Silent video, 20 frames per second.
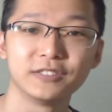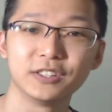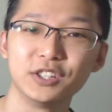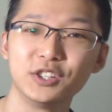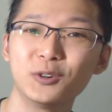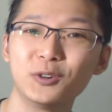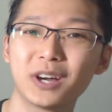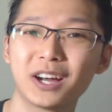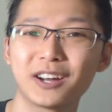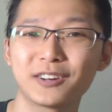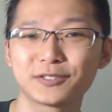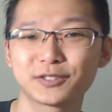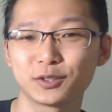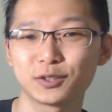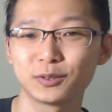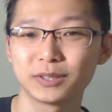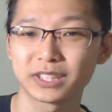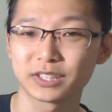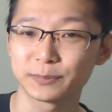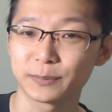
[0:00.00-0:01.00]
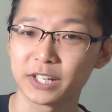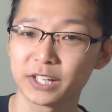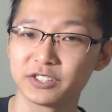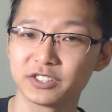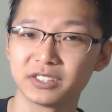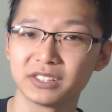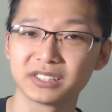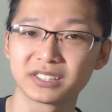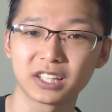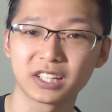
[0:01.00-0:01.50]
The new Hearthstone
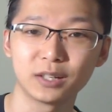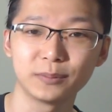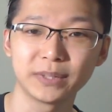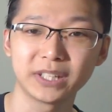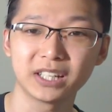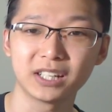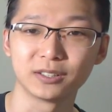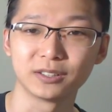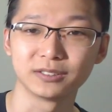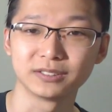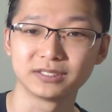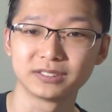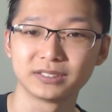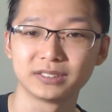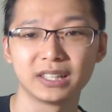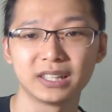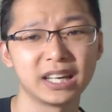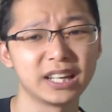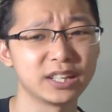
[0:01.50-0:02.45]
expansion is coming out,